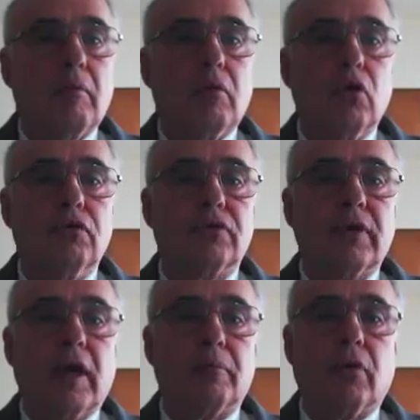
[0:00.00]
Move
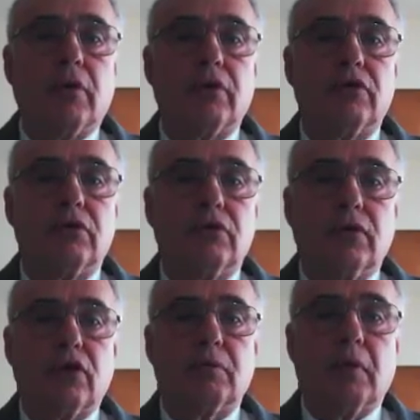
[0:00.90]
stop orders to
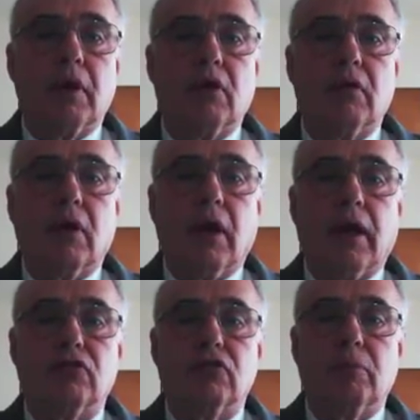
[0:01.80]
just below the
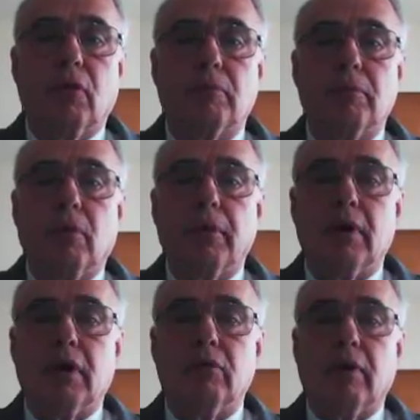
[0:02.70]
last support
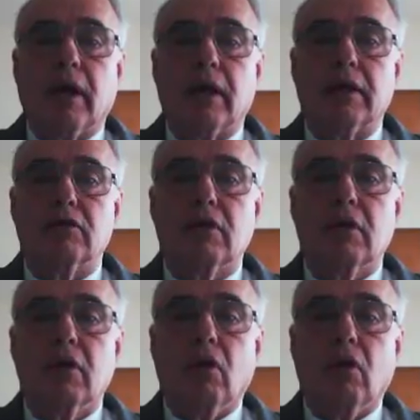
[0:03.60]
point on rallies